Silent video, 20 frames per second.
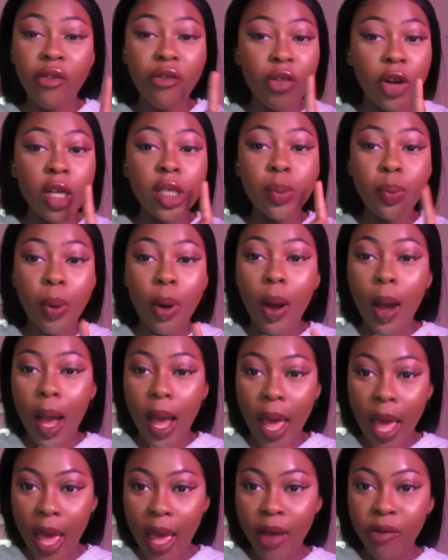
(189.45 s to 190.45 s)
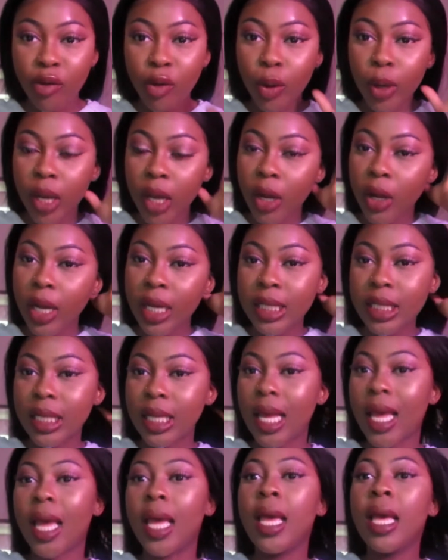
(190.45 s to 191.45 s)
first pro I have on here is
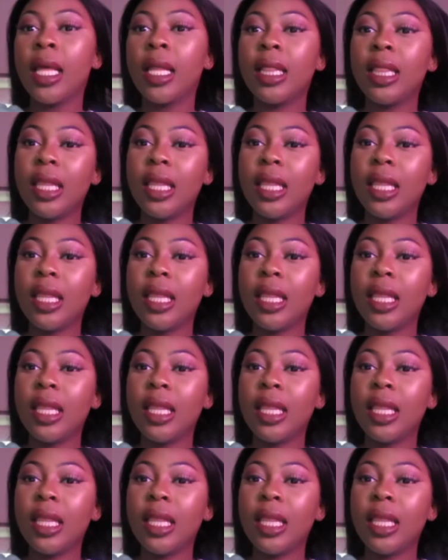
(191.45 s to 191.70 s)
that